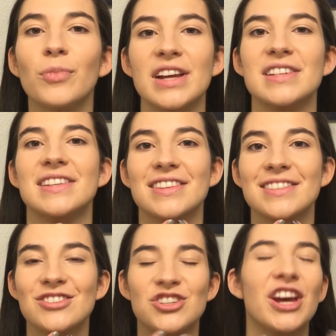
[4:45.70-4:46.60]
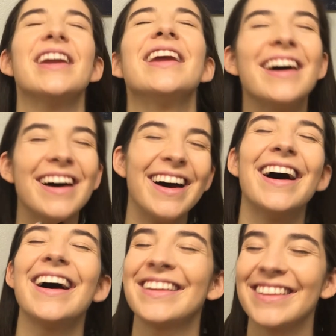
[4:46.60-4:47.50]
what is this? Chin.
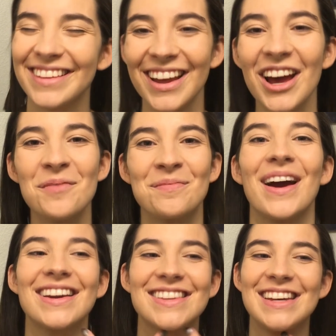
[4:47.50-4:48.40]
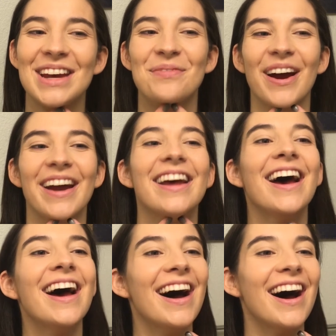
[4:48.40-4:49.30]
Pregnancy
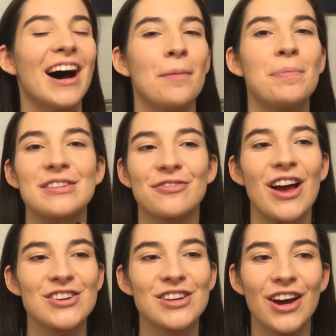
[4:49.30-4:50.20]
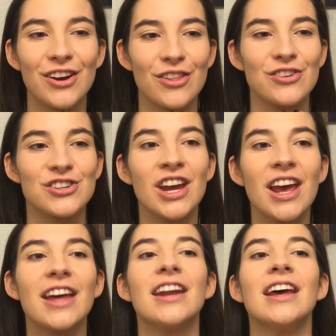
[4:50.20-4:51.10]
brain. Puts a flashlight under their
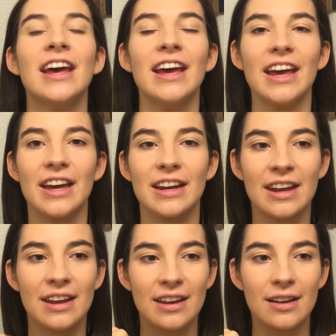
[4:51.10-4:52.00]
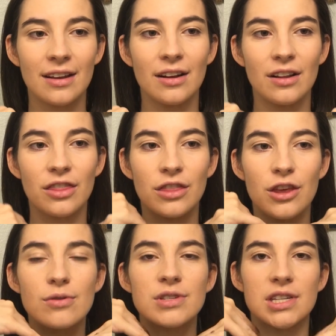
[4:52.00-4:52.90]
chin. It
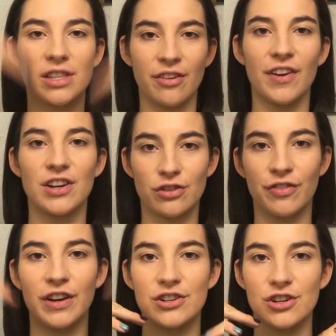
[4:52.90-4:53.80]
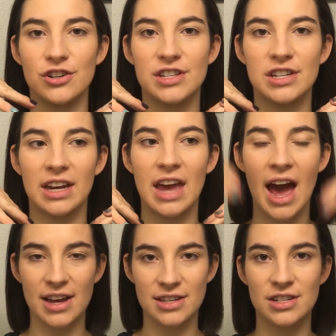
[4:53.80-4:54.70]
uses the facial features to
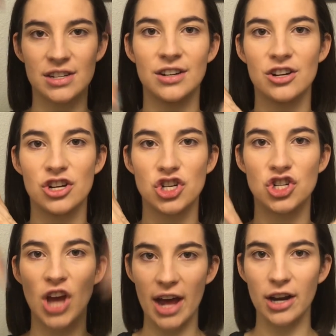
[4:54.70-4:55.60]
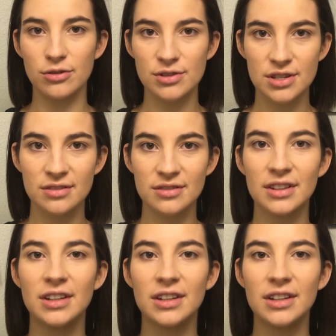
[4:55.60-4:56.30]
cast shadows